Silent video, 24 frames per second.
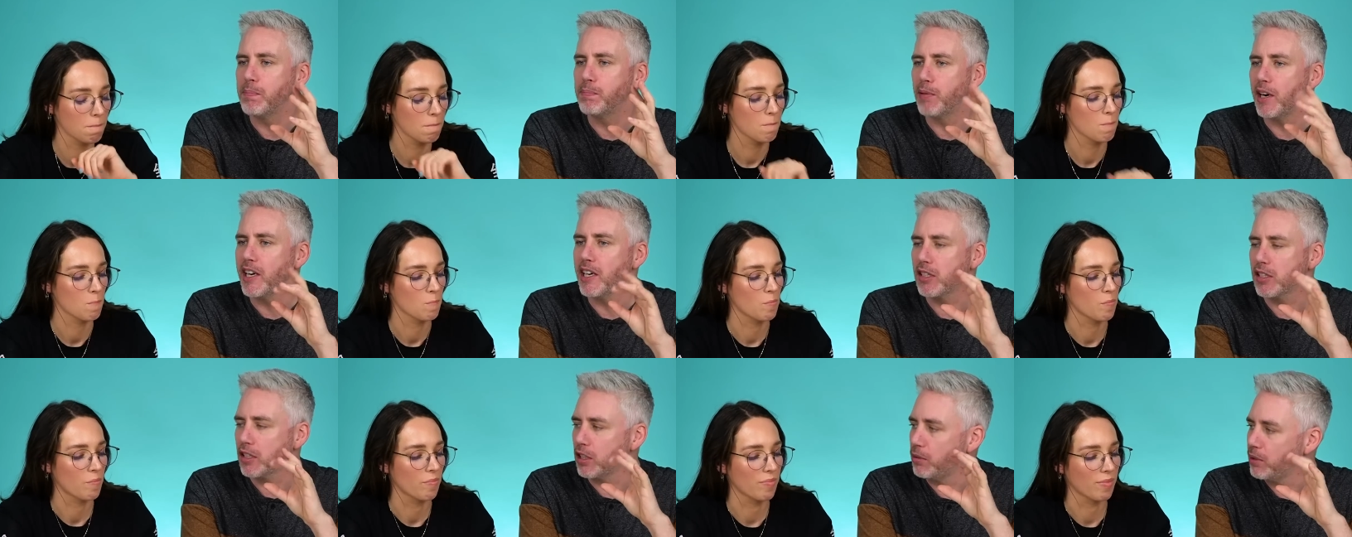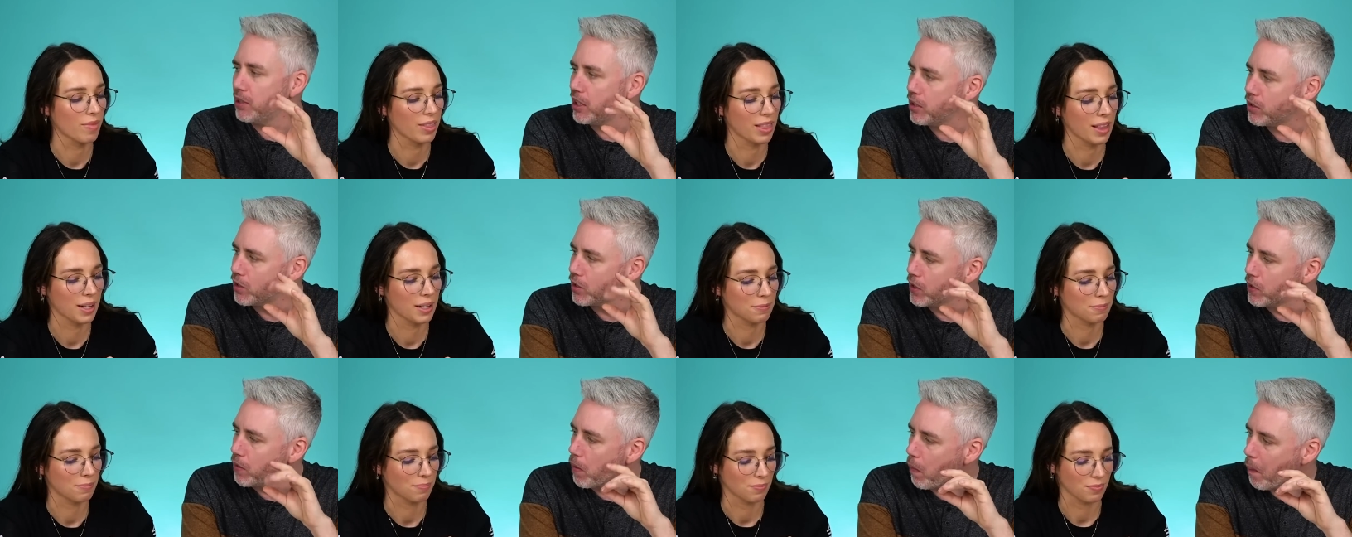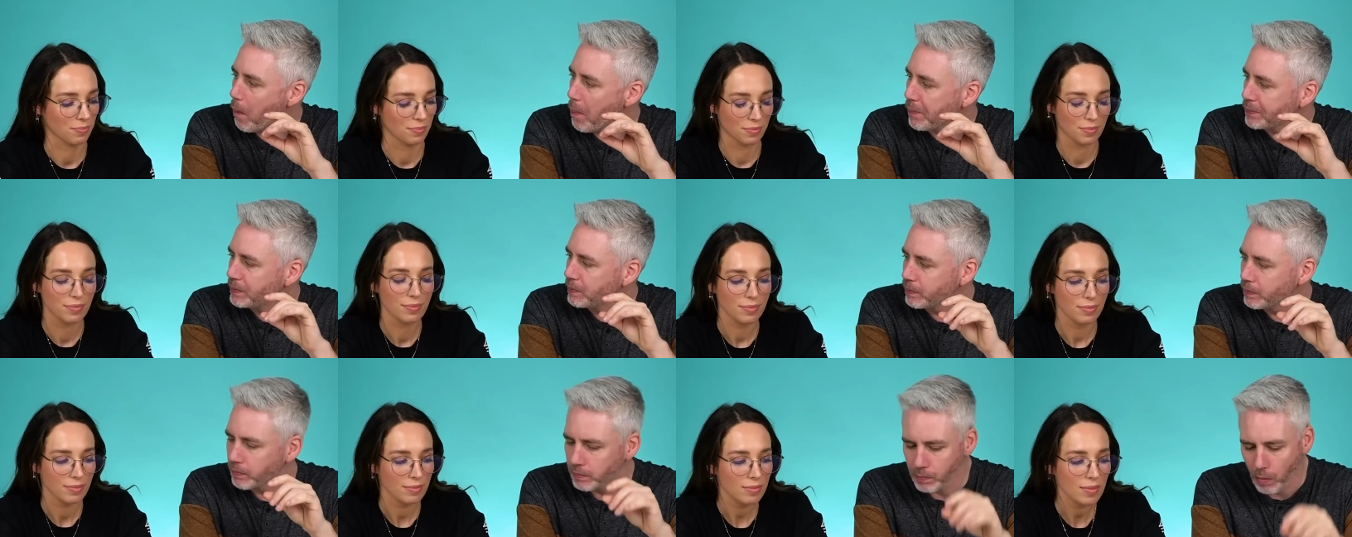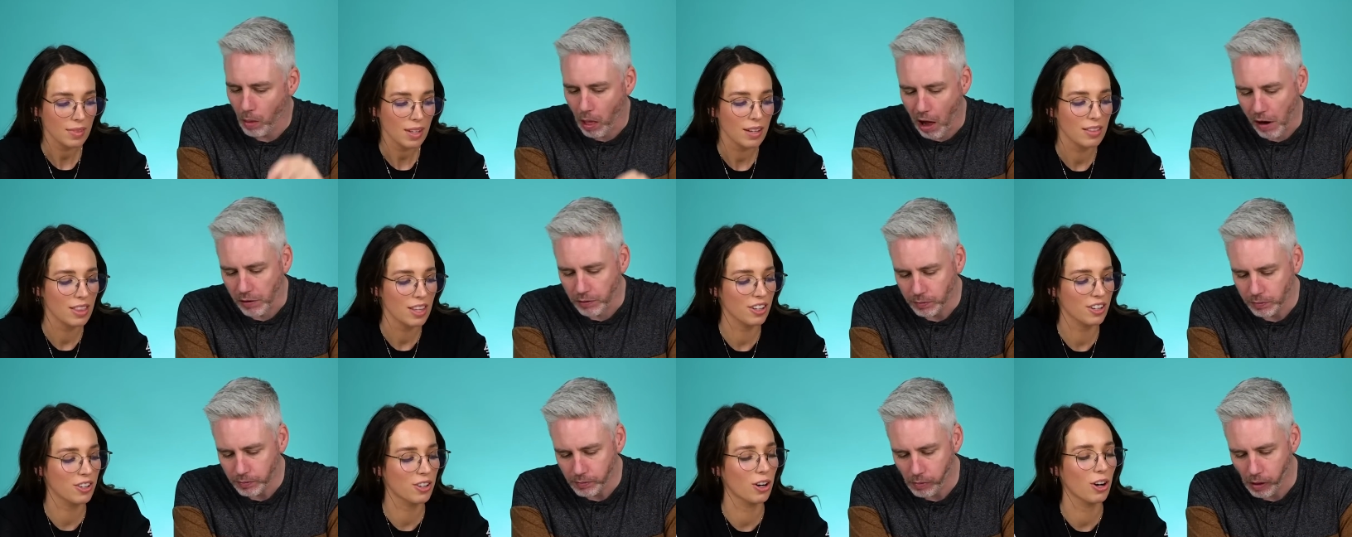Speaker 1: break so easily.
Speaker 2: They're
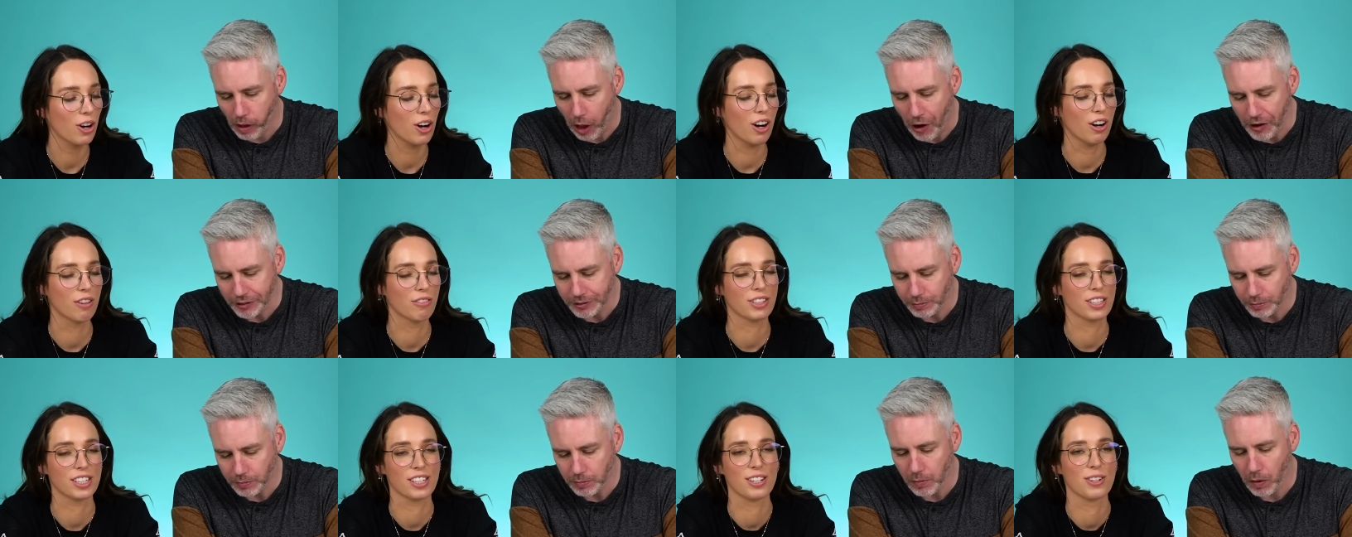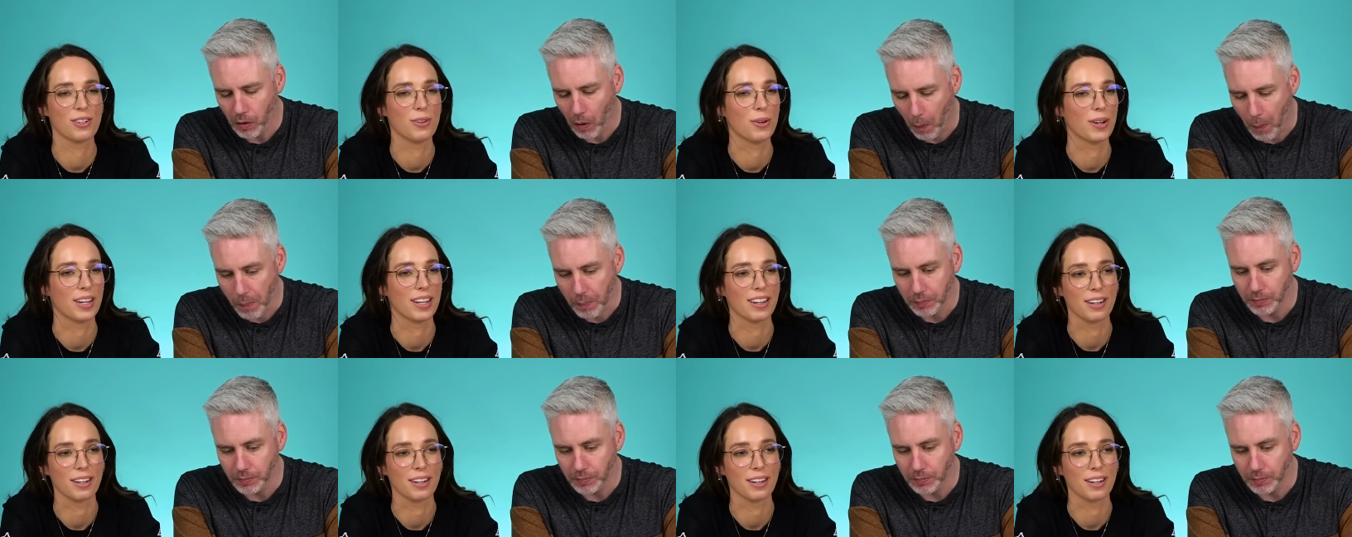covered in oil.